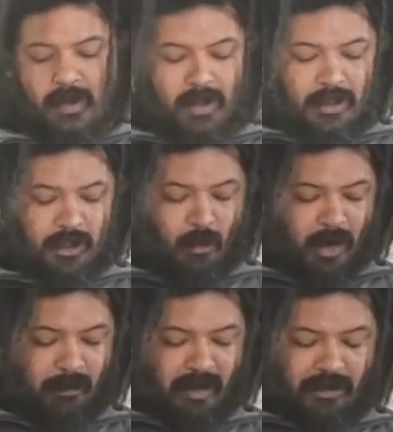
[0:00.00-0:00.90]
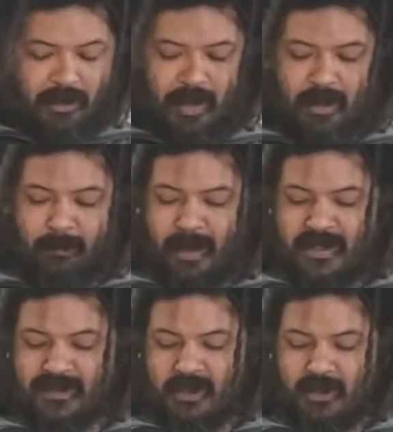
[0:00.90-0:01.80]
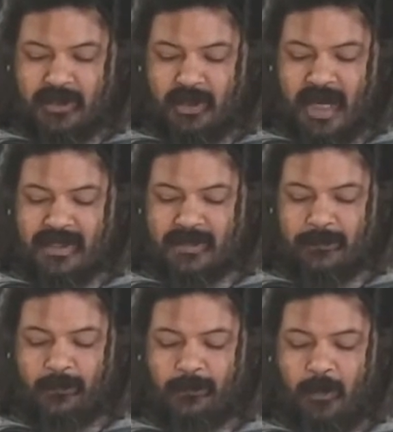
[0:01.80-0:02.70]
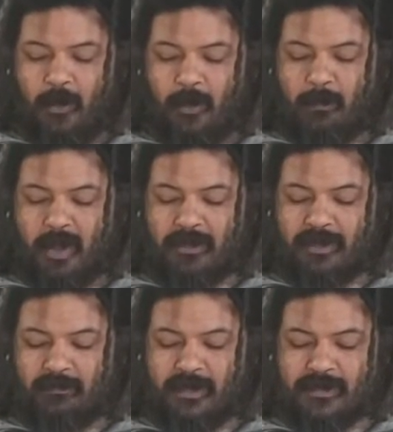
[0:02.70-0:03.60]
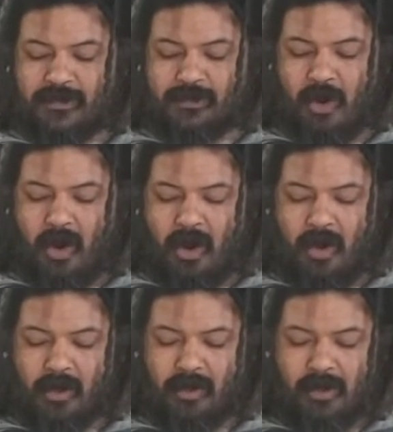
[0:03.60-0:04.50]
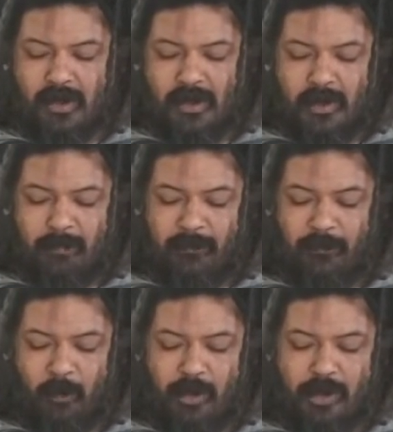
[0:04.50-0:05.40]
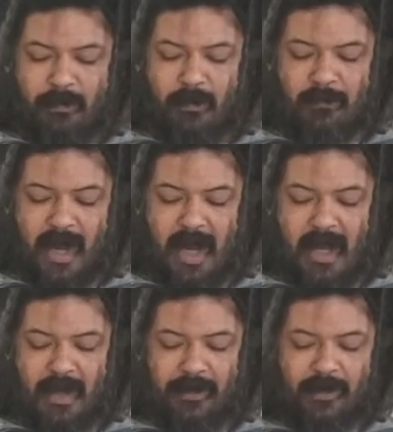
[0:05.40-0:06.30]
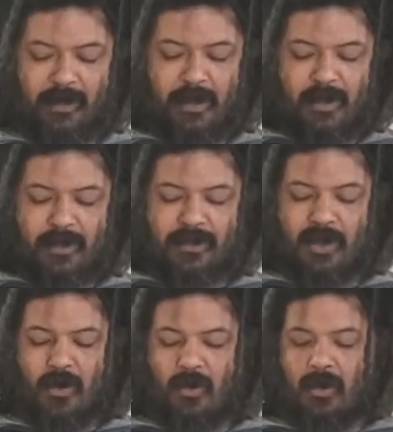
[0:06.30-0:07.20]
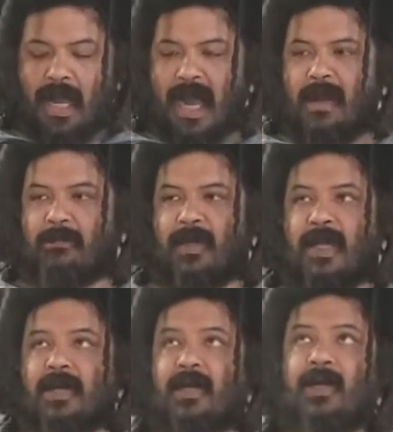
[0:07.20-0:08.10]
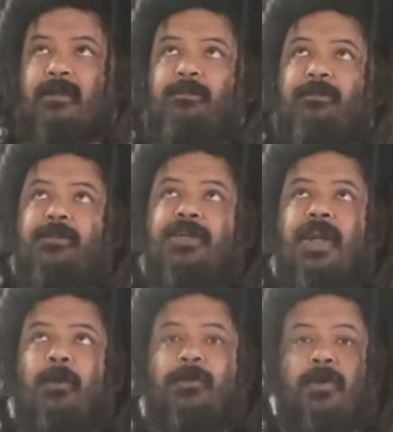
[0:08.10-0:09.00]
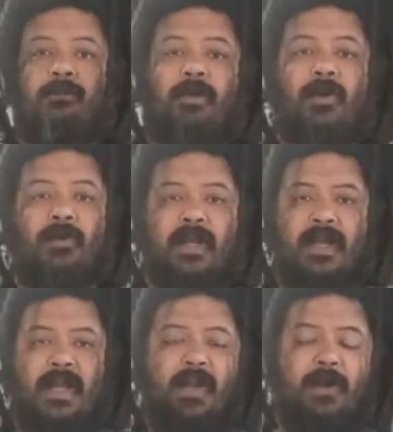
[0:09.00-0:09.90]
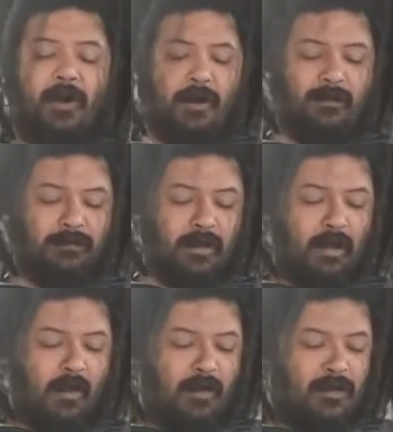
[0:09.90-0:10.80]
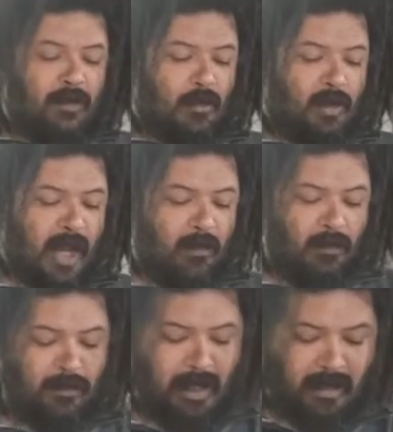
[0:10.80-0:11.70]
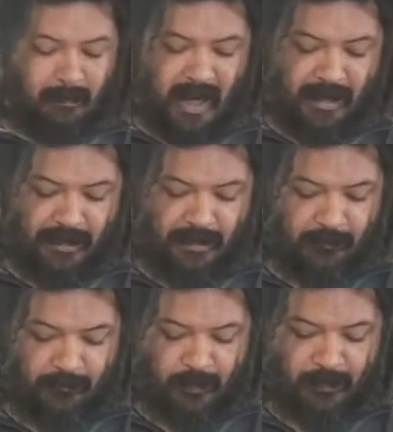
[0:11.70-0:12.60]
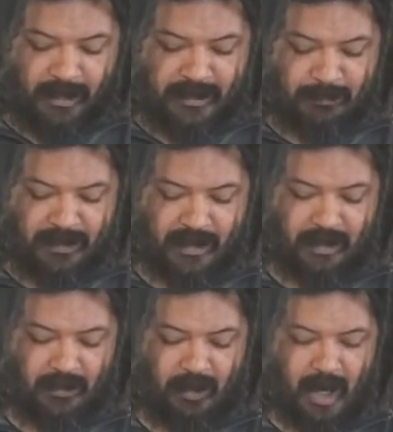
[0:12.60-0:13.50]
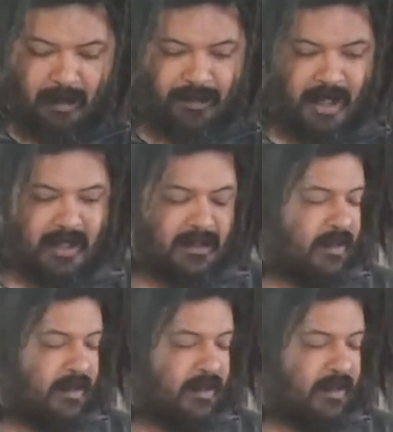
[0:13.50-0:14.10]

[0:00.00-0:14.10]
You want to make sure that your base layers are nice and firm, relatively strong, before you move on. So I'm in a sheltered building here. So what I would recommend for this particular object